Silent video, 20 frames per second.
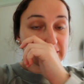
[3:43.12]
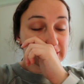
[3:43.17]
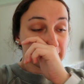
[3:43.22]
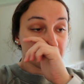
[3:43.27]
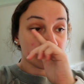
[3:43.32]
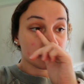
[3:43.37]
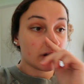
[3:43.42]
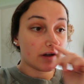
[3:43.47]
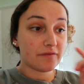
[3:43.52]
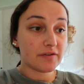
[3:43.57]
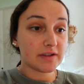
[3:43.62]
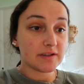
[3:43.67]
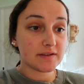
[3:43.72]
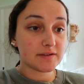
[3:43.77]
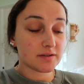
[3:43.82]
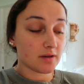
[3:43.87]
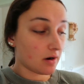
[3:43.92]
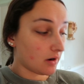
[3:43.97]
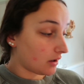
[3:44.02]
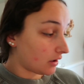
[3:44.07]
So the
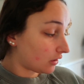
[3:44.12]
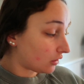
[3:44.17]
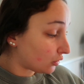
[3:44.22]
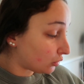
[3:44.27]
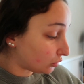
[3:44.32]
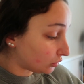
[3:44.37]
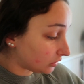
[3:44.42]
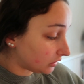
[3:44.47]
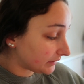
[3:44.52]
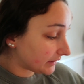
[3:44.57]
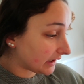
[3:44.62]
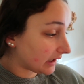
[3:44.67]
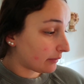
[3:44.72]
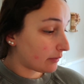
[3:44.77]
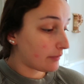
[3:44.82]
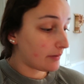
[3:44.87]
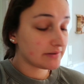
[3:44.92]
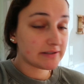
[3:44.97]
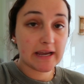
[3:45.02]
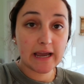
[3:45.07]
muffins are cooled and I'm
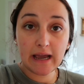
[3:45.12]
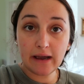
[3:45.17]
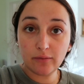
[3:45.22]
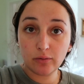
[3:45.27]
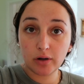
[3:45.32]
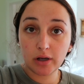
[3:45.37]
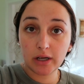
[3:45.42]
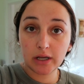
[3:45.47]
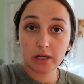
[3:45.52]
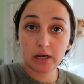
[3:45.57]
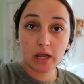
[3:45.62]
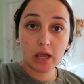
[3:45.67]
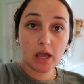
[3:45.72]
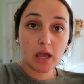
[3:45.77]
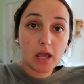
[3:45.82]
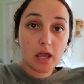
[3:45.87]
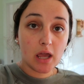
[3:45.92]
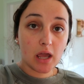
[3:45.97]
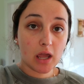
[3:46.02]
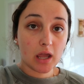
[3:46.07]
about to have one.
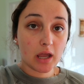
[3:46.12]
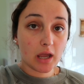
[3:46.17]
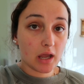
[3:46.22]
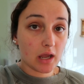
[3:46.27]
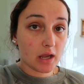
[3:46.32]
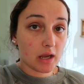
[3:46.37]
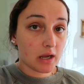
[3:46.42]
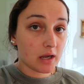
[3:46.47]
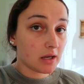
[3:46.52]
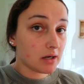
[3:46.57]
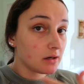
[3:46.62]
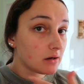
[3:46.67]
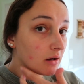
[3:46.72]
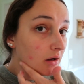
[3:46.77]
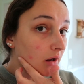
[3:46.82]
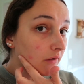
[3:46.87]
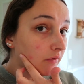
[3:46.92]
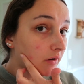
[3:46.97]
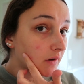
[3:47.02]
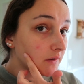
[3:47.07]
And
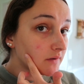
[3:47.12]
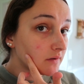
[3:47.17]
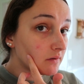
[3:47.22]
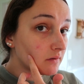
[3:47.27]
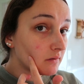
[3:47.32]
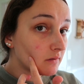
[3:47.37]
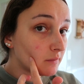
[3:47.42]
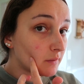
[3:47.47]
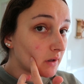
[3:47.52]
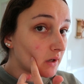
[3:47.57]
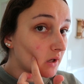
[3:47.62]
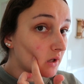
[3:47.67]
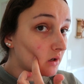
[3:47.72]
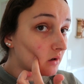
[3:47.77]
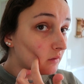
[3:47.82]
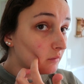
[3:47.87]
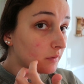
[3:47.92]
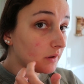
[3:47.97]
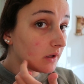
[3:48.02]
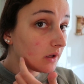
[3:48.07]
I've also
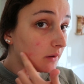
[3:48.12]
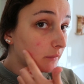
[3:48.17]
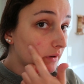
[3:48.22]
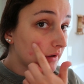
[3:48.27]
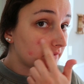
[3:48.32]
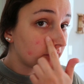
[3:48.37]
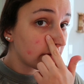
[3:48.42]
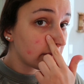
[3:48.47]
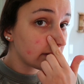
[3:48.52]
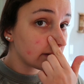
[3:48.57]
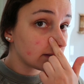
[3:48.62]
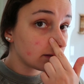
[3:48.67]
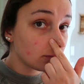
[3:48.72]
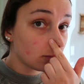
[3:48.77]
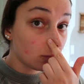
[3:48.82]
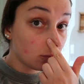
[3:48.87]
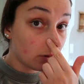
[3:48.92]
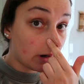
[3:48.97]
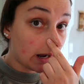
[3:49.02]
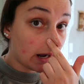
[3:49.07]
been picking my face.
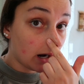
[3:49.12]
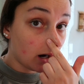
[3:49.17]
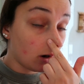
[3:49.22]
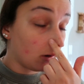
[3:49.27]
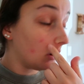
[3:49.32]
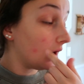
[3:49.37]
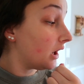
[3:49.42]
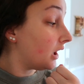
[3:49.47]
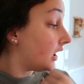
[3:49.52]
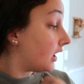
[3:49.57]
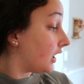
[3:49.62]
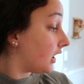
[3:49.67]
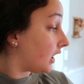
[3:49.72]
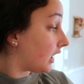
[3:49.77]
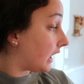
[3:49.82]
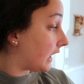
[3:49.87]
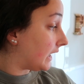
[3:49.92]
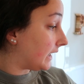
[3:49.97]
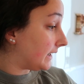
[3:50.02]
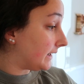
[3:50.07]
Wow.
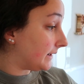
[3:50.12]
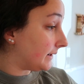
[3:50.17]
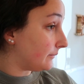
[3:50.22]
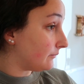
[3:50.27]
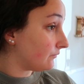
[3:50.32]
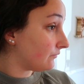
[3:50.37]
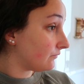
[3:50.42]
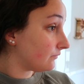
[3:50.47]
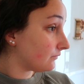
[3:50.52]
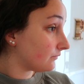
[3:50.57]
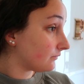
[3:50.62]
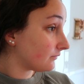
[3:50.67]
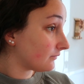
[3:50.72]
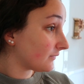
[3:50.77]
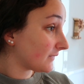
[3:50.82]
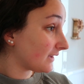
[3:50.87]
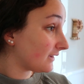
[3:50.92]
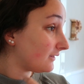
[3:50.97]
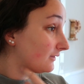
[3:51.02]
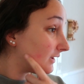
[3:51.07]
Um,
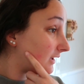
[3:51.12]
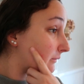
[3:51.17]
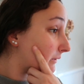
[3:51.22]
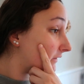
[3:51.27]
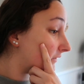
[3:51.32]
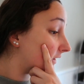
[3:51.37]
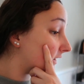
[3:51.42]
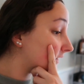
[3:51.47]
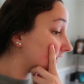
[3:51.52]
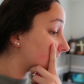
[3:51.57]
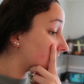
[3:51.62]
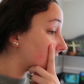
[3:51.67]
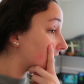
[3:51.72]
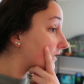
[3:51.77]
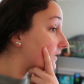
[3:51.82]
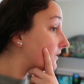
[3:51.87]
look at my face.